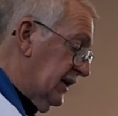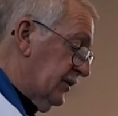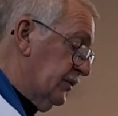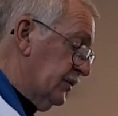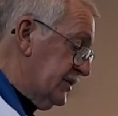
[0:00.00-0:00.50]

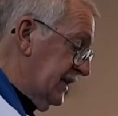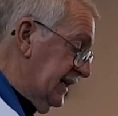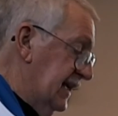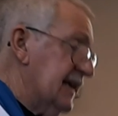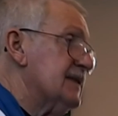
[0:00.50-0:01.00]
wrote
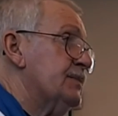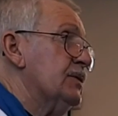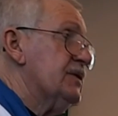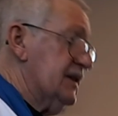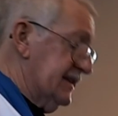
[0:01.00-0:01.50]
in his
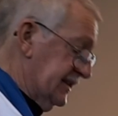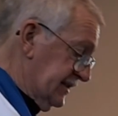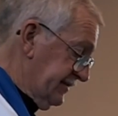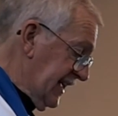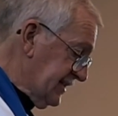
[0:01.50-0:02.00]
book, Jesus
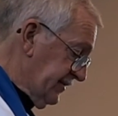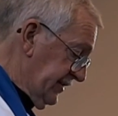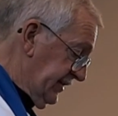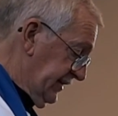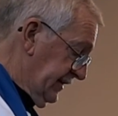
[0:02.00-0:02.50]
of Nazareth,